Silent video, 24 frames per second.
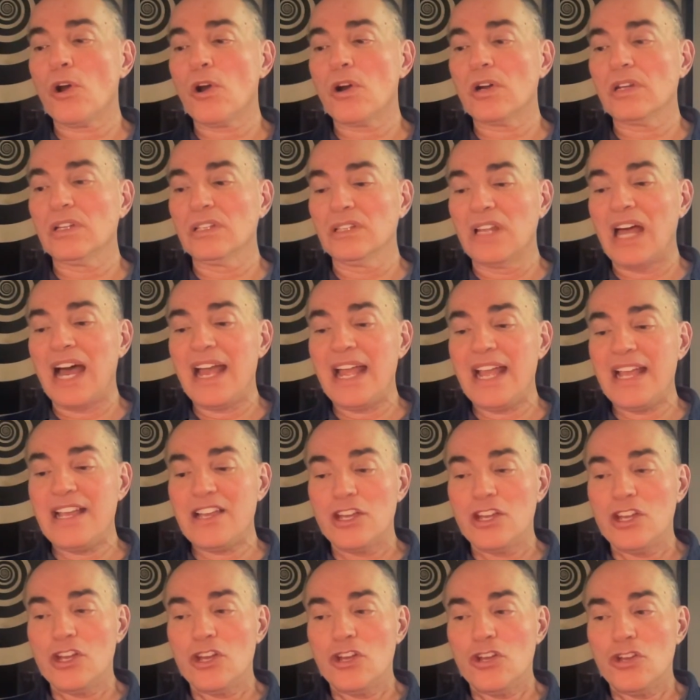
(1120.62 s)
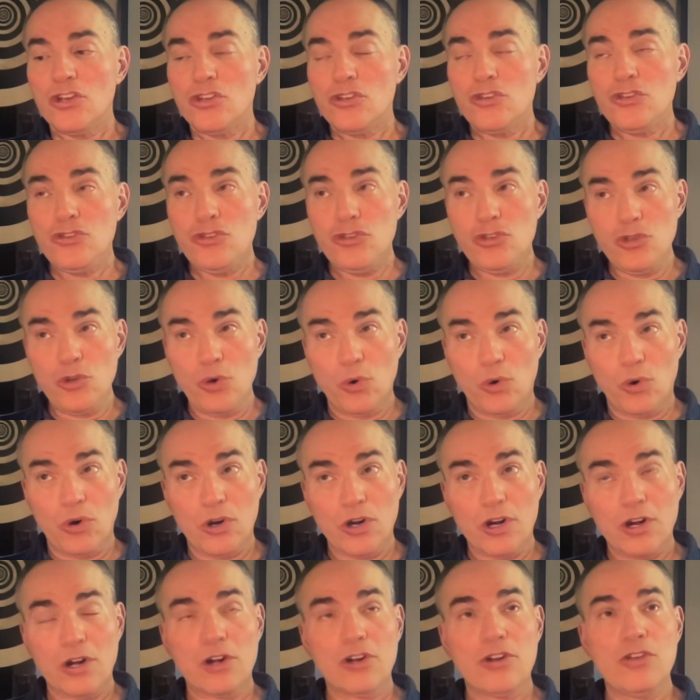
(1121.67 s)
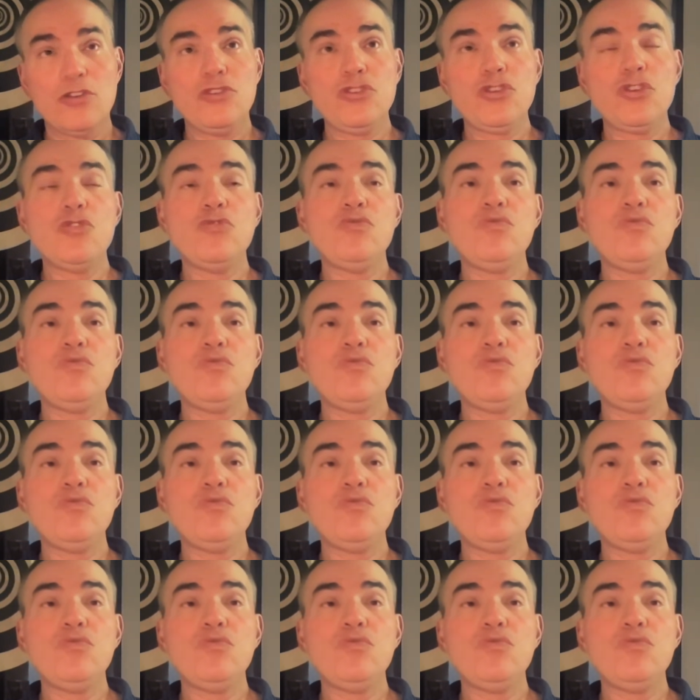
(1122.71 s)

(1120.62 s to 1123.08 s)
like you